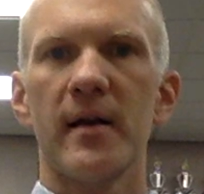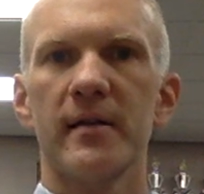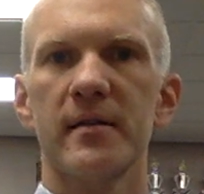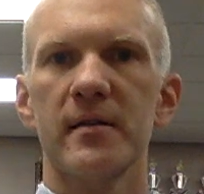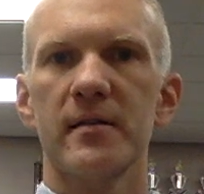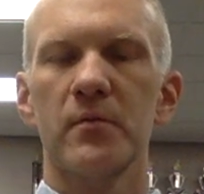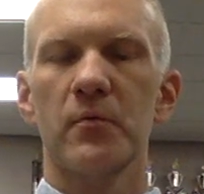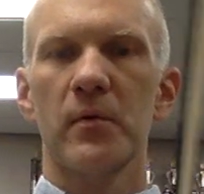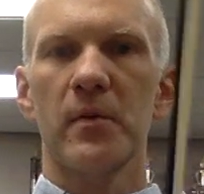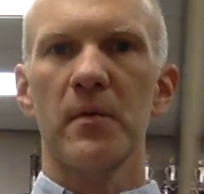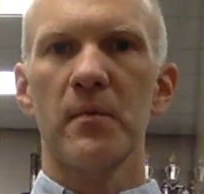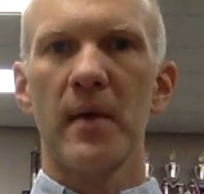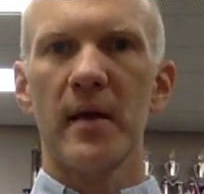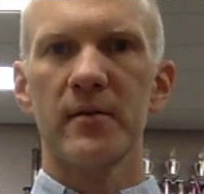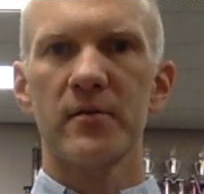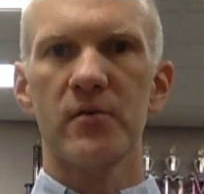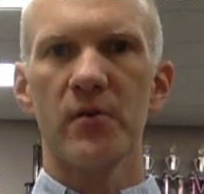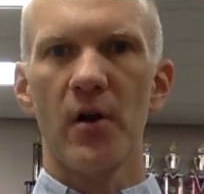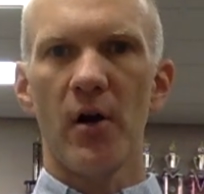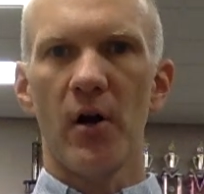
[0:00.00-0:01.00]
Then practice
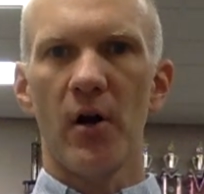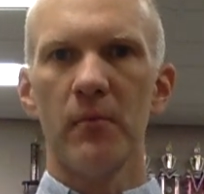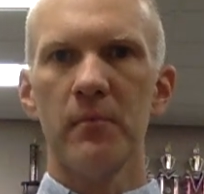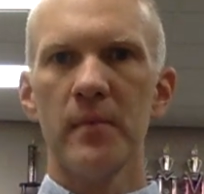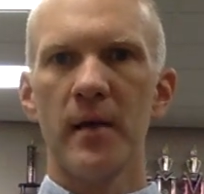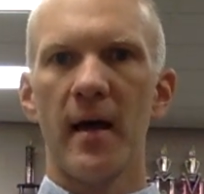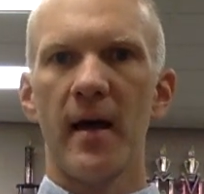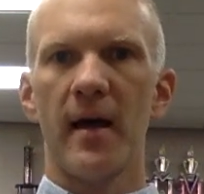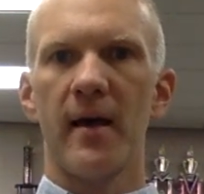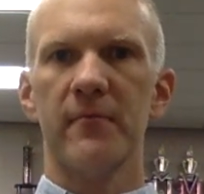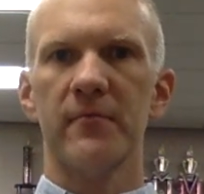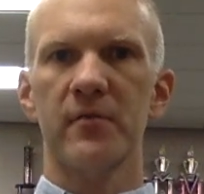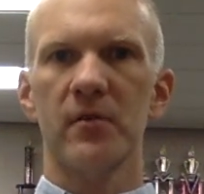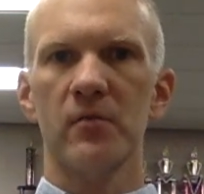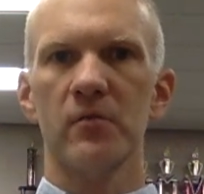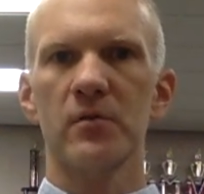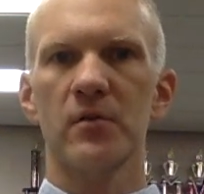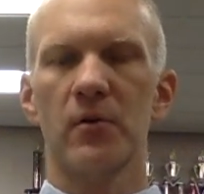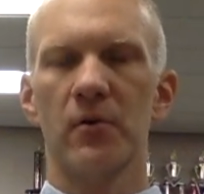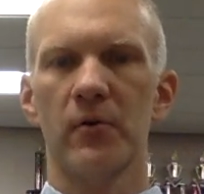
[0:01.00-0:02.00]
with a metronome,
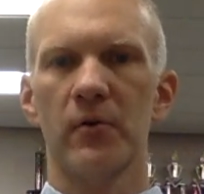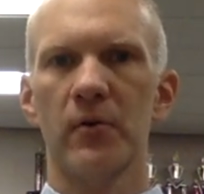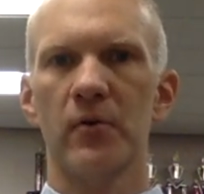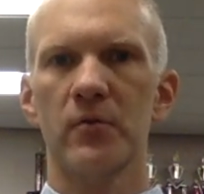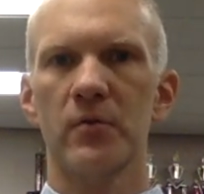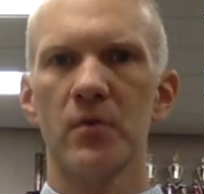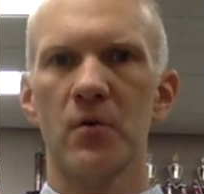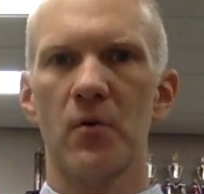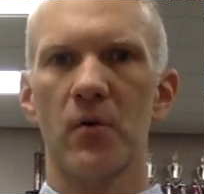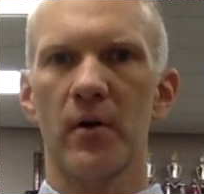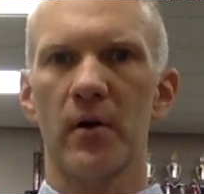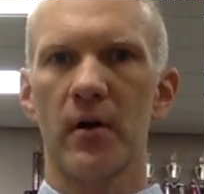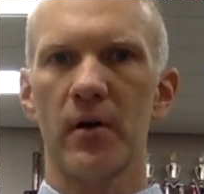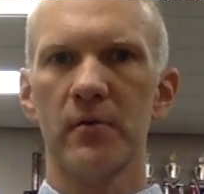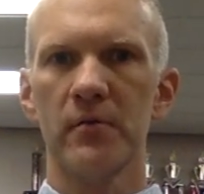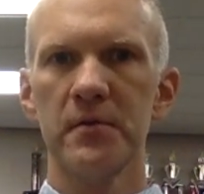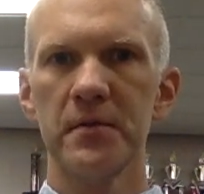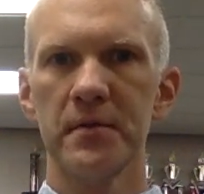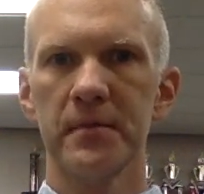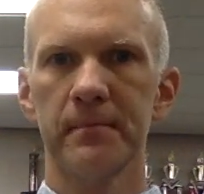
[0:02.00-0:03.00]
half notes, whole notes,
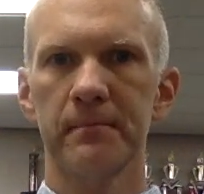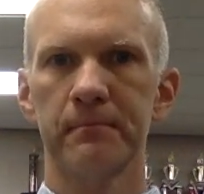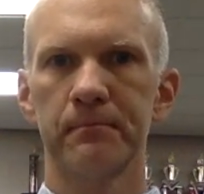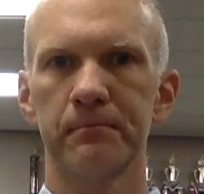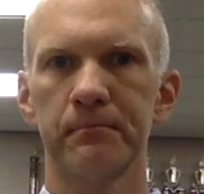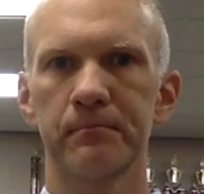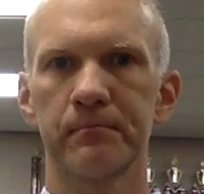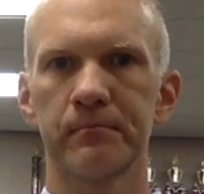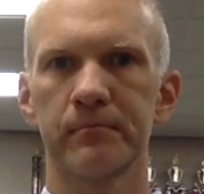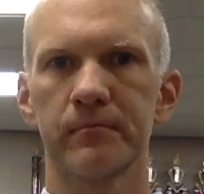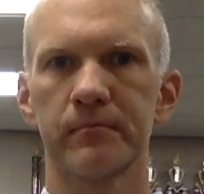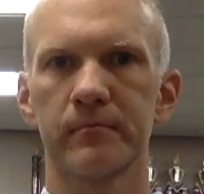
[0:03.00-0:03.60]
quarter notes.